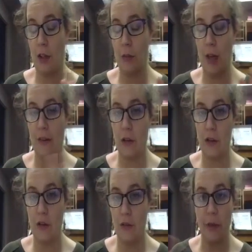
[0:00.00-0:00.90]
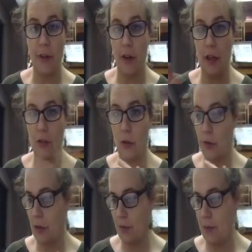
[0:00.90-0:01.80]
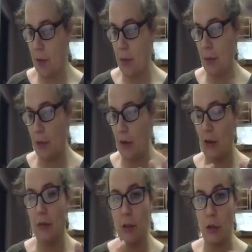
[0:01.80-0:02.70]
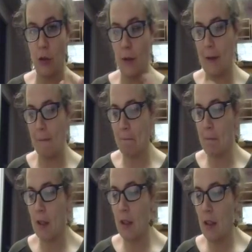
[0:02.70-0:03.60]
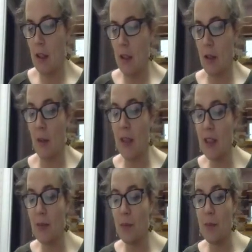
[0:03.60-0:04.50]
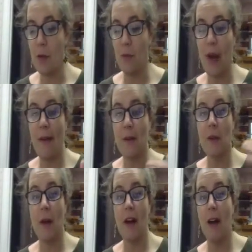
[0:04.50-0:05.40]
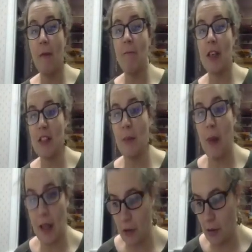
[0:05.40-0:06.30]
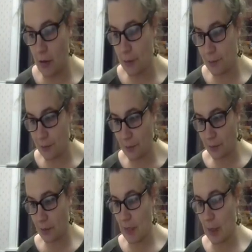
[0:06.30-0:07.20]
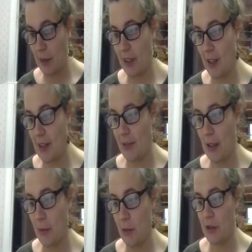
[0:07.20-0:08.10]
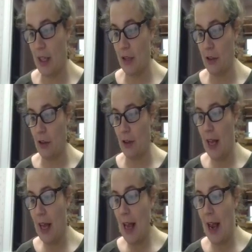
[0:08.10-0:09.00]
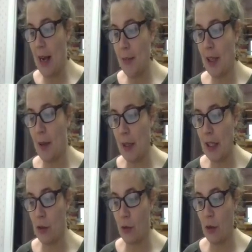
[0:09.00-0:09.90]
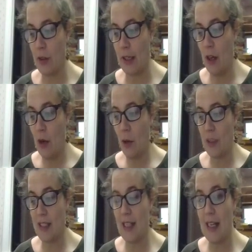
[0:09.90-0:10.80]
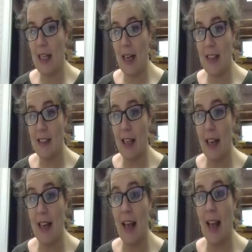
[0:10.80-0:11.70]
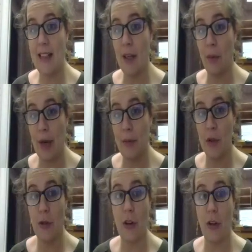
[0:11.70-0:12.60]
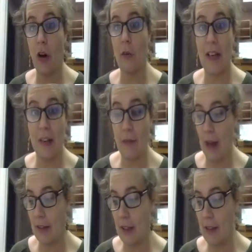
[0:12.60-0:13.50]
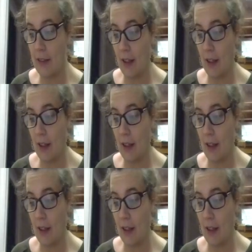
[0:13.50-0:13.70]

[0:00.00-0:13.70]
traffickers use for their household or the people they're controlling. So many survivors become victimizers because of the abuse they endured, and becoming controlling was seen as an exit ramp to their already violent,